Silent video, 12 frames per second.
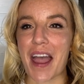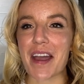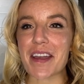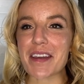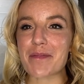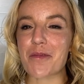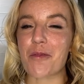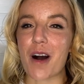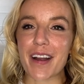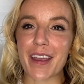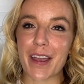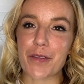I am
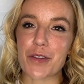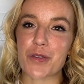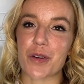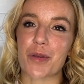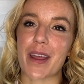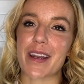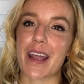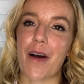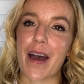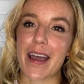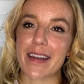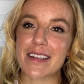walking out the door right now,
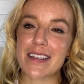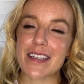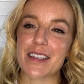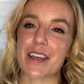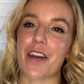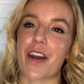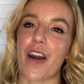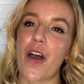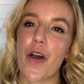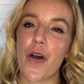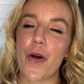headed to dinner